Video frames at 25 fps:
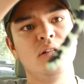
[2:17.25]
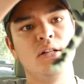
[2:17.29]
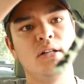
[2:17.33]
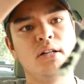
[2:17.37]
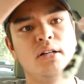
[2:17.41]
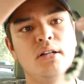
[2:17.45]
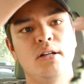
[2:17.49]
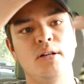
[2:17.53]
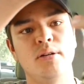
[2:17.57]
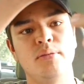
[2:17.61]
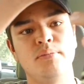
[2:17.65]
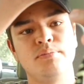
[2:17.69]

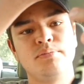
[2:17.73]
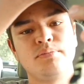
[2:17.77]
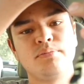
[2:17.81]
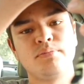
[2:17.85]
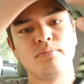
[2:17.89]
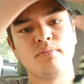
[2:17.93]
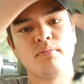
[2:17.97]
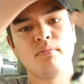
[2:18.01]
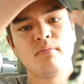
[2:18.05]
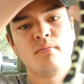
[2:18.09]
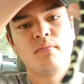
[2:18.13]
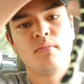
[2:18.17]
Um,
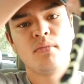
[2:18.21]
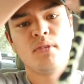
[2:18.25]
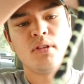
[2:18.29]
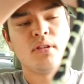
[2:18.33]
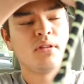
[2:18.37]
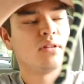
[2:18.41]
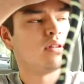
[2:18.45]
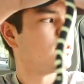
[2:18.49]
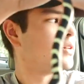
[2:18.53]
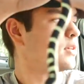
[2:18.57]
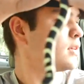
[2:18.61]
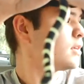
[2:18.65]

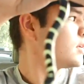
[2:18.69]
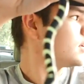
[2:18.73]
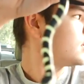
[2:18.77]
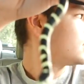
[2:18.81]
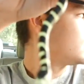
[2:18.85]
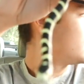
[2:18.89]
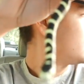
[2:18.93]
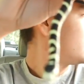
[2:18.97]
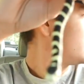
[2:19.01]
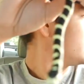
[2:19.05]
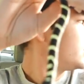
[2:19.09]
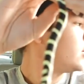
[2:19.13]

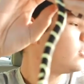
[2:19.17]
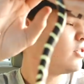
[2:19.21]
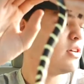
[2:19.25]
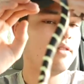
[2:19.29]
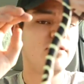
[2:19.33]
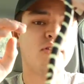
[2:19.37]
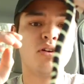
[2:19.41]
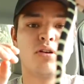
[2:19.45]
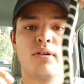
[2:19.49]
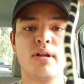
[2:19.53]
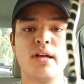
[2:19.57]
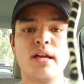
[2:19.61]
you know,
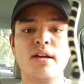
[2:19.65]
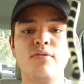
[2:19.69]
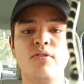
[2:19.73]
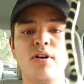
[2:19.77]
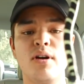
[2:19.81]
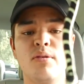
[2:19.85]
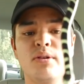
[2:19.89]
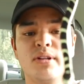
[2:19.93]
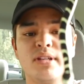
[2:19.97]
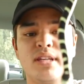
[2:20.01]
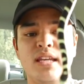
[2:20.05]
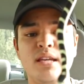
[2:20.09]
if I if
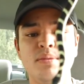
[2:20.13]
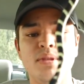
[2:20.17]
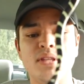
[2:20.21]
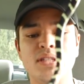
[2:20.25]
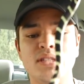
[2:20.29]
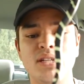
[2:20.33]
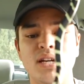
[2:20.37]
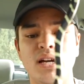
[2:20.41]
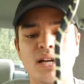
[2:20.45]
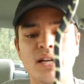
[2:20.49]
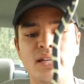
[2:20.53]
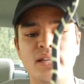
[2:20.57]
I were to keep
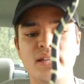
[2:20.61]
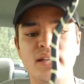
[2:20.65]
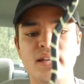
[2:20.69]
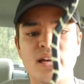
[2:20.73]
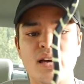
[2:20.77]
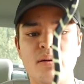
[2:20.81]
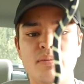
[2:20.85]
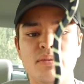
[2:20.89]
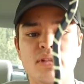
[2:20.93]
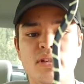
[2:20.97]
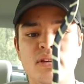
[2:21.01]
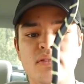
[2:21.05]
this guy in
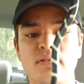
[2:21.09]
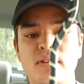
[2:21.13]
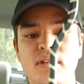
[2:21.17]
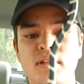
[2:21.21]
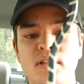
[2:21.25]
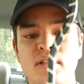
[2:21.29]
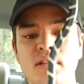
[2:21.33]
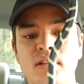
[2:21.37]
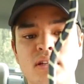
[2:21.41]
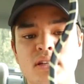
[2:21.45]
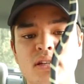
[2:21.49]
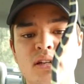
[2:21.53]

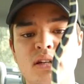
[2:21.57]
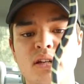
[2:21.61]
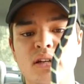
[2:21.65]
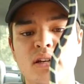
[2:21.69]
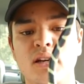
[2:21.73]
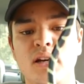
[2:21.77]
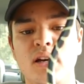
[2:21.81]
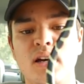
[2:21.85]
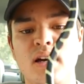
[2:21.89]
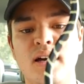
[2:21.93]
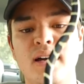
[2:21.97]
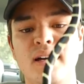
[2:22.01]
captivity,
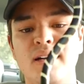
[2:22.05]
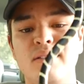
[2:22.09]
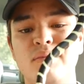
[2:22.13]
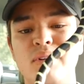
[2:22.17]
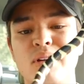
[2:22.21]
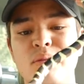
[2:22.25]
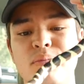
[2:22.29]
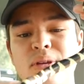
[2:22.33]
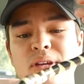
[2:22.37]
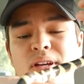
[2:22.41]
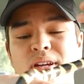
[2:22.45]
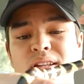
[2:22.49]
uh, it
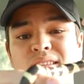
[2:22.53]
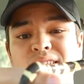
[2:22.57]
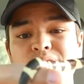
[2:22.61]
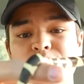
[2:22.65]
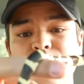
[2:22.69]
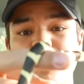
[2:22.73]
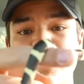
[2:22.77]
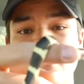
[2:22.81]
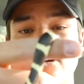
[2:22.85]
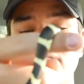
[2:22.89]
might be a little bit